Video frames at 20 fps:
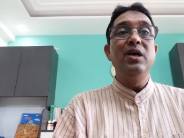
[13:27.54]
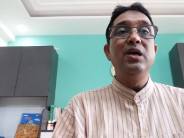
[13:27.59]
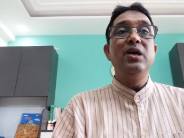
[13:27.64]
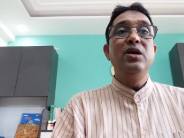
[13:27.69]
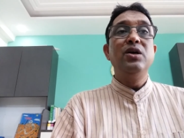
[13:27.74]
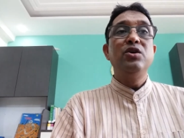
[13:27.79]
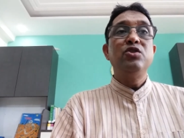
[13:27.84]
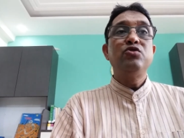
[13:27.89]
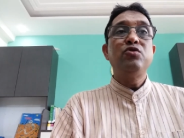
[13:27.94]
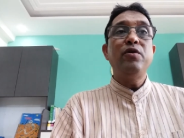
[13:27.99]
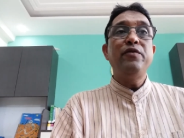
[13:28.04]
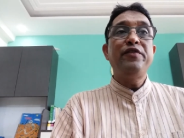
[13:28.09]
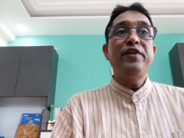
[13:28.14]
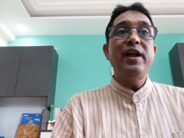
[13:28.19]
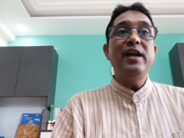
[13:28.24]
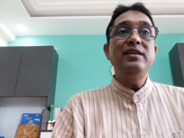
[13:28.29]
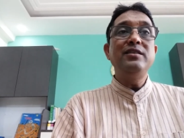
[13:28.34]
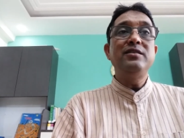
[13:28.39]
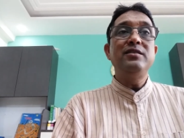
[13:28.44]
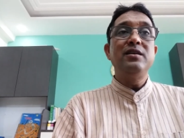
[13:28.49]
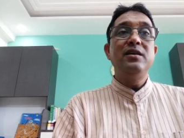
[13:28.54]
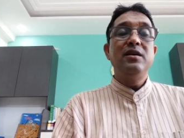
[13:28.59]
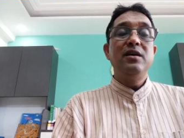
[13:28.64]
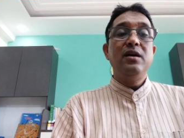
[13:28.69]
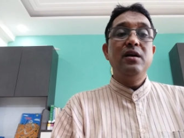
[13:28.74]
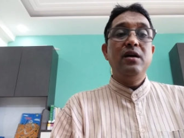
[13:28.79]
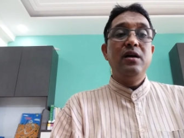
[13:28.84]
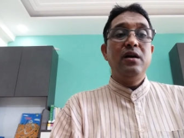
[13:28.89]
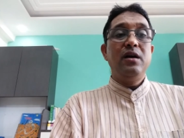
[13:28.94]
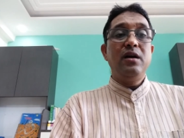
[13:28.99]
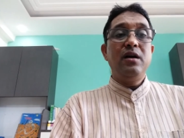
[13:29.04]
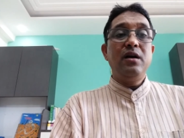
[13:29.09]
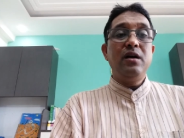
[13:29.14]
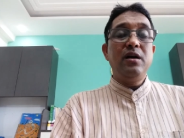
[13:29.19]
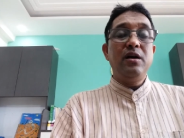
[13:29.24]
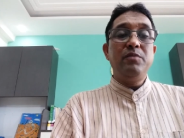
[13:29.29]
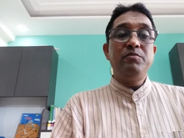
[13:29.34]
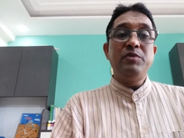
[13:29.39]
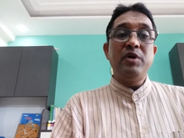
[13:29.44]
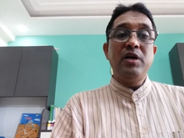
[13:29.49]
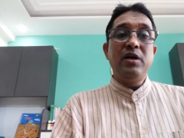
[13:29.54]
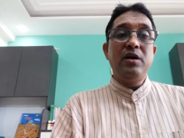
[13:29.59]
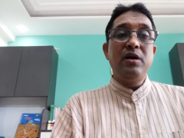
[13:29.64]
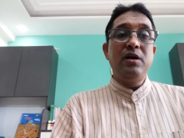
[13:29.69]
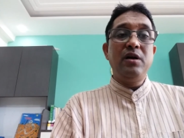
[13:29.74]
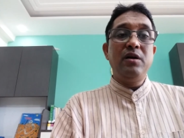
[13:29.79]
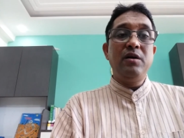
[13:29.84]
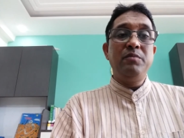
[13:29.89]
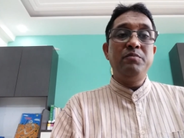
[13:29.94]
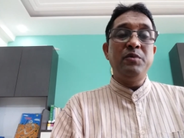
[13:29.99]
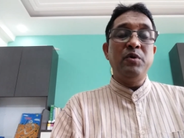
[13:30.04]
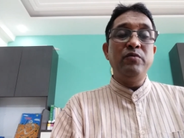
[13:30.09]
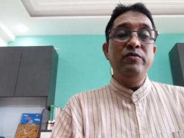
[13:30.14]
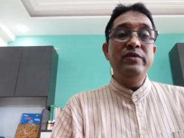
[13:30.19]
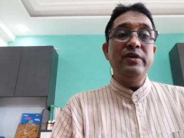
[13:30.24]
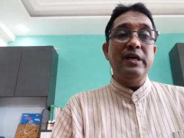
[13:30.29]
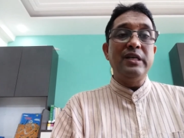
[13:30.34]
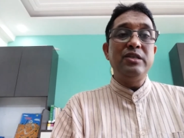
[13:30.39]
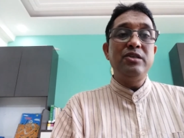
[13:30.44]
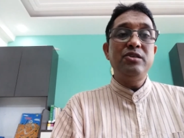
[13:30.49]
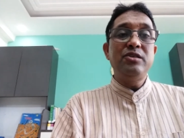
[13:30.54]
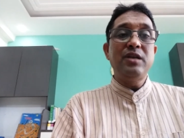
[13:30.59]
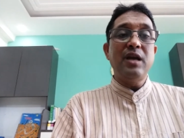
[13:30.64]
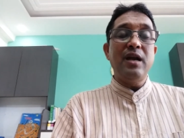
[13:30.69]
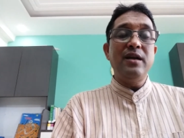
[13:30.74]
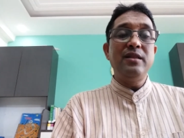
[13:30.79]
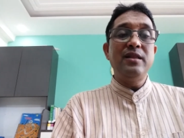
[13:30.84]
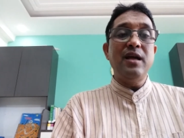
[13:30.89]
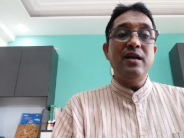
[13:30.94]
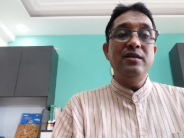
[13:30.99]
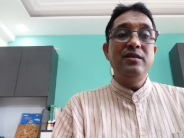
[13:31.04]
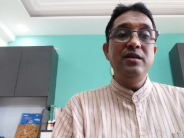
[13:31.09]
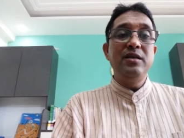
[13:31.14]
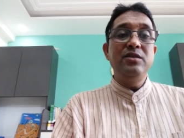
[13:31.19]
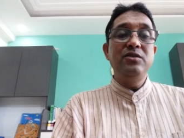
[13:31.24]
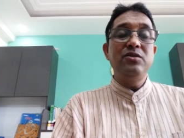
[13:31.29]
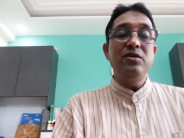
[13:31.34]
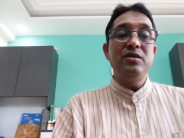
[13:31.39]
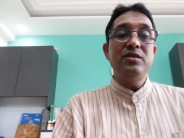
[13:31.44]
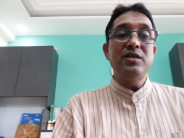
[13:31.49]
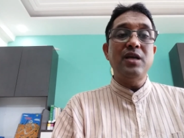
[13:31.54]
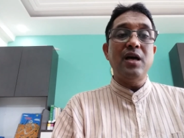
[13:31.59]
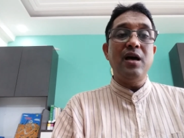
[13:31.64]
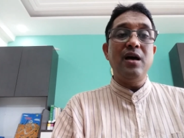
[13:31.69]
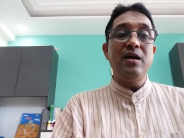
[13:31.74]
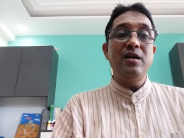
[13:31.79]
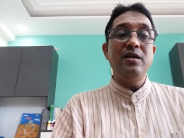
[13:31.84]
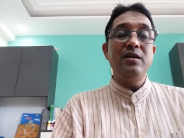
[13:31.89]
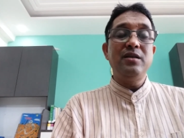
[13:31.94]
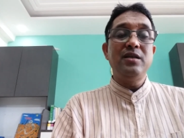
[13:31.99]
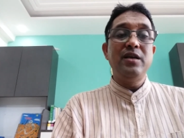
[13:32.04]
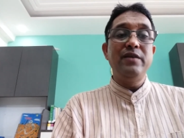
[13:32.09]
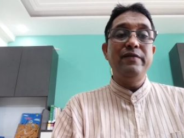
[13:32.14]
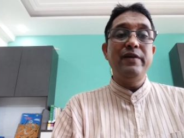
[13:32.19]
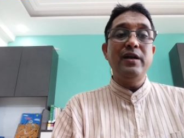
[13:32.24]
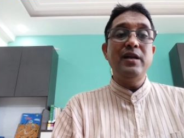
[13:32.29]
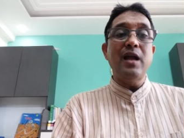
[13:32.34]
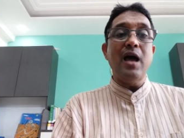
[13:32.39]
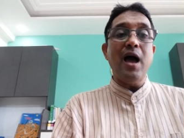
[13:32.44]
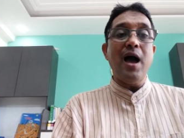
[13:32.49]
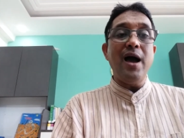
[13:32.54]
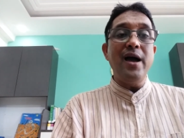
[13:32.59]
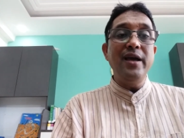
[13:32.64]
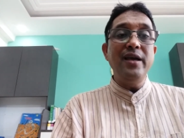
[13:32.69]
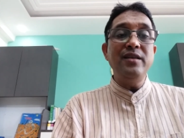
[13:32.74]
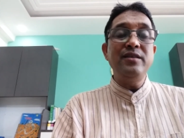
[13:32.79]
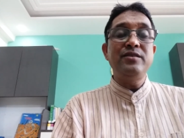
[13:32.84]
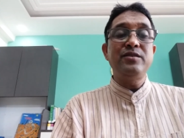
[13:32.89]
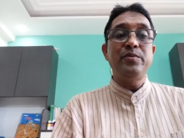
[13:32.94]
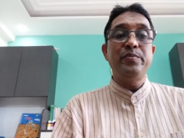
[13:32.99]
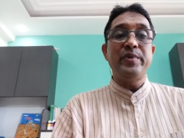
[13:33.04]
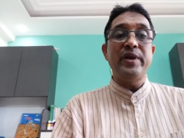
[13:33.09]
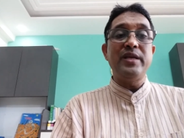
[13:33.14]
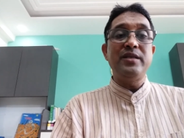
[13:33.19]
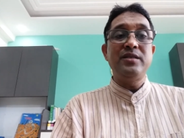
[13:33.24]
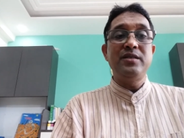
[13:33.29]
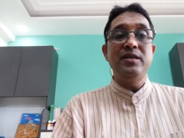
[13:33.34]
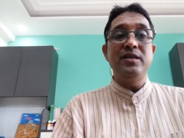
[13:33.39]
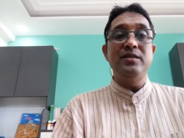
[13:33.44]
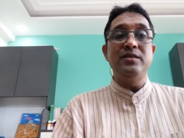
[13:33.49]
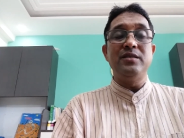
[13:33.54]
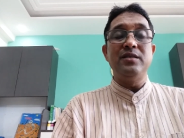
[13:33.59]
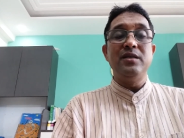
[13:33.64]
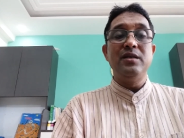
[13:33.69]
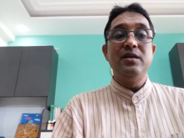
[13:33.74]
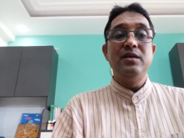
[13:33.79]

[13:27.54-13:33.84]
So friends, we understand that teachers are given highest prestige.